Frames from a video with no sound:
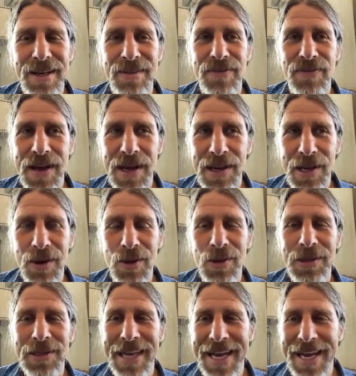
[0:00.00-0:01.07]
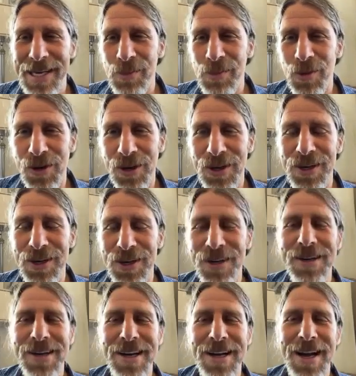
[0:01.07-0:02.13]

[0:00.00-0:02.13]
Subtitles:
fellow land worker,